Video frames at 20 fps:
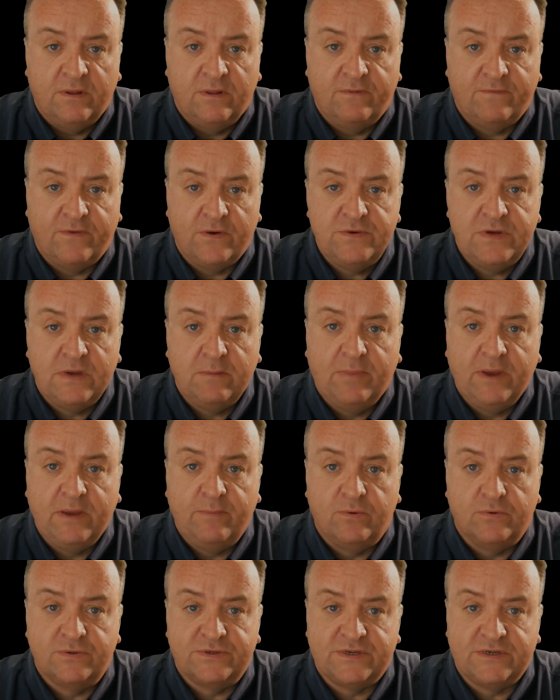The voting
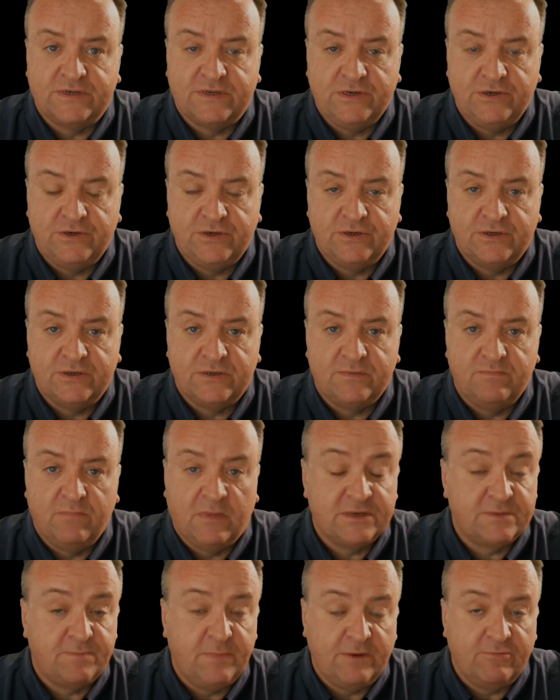people's decisions
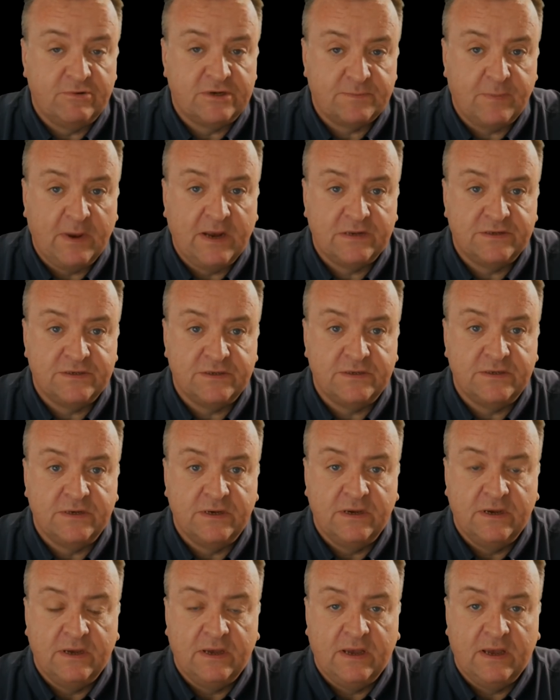must be respected
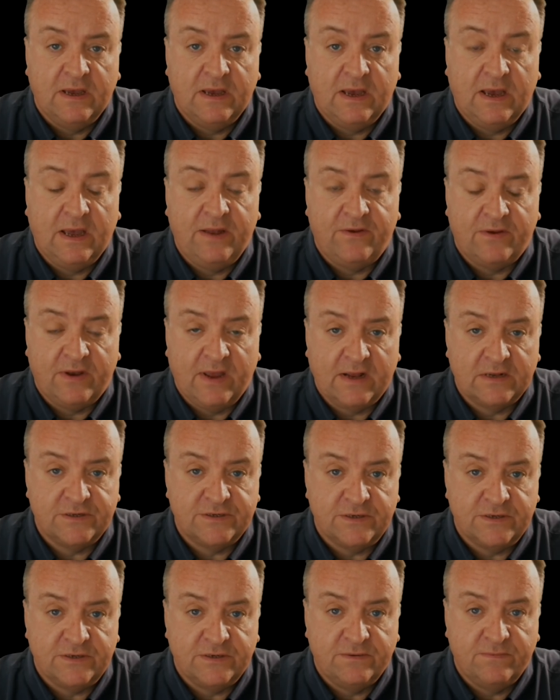and
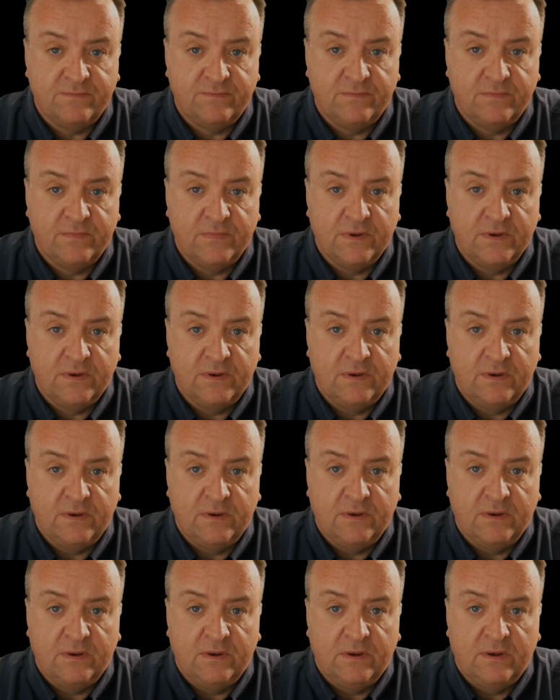enacted.
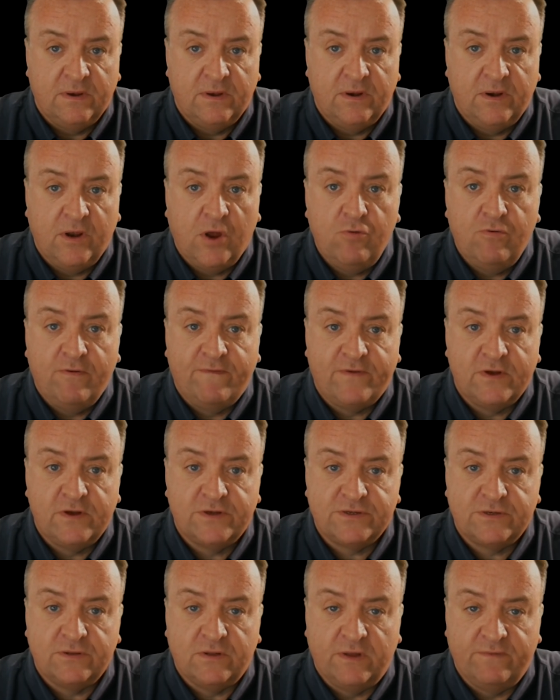No
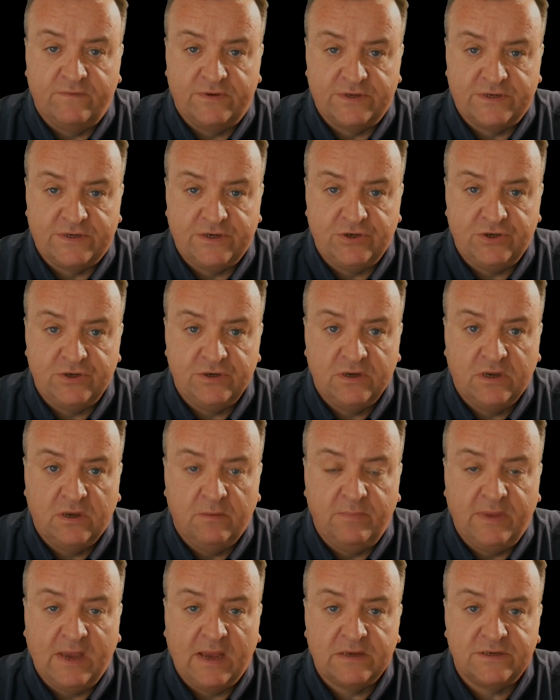reversal of a decision
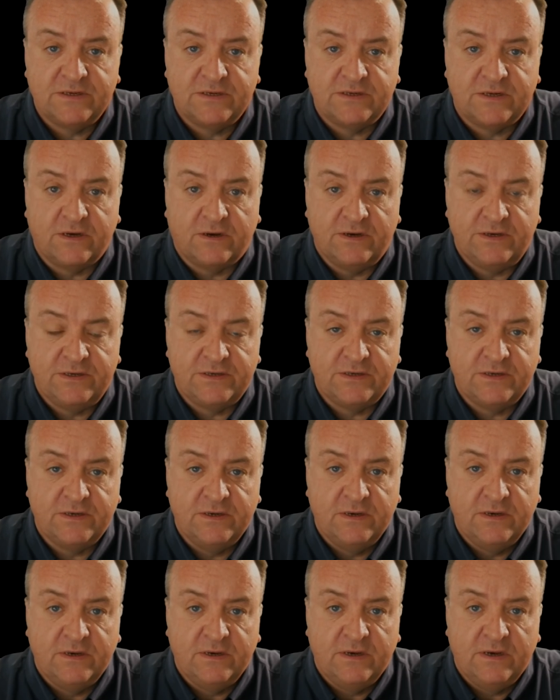can be exercised
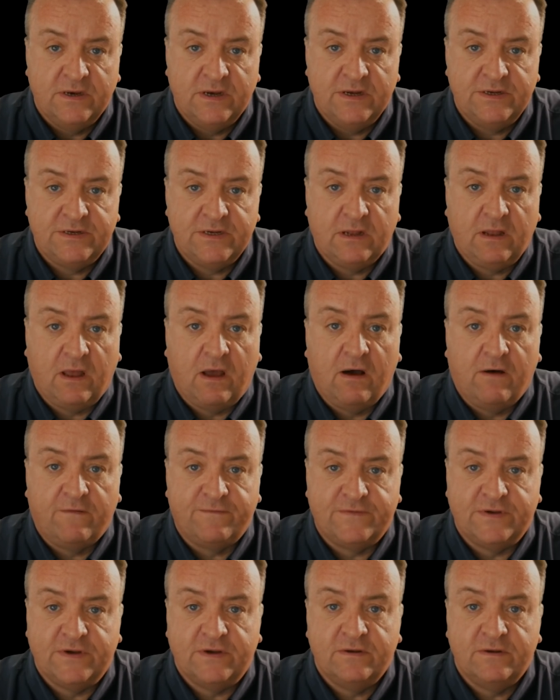until
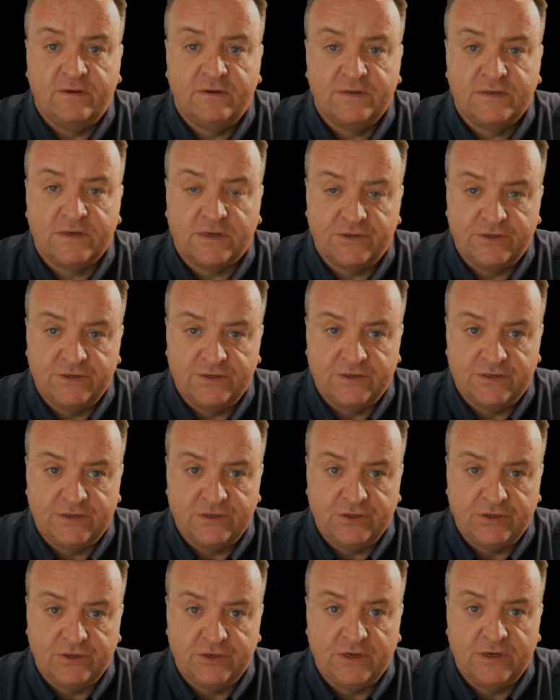after such a
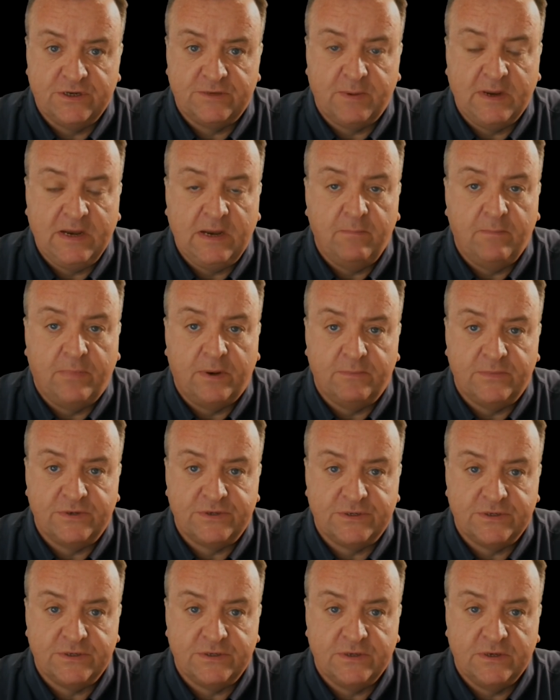decision has been
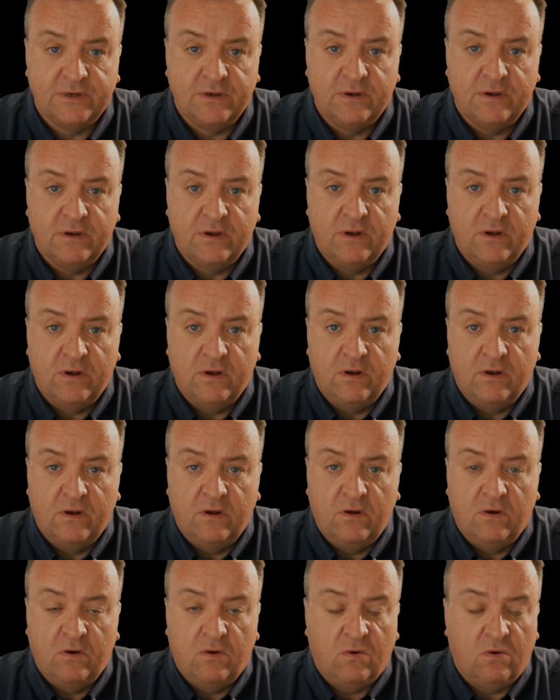implemented,
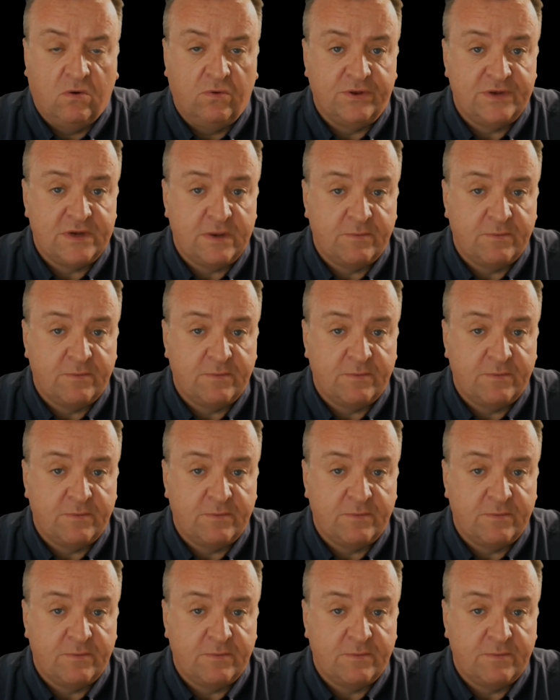or the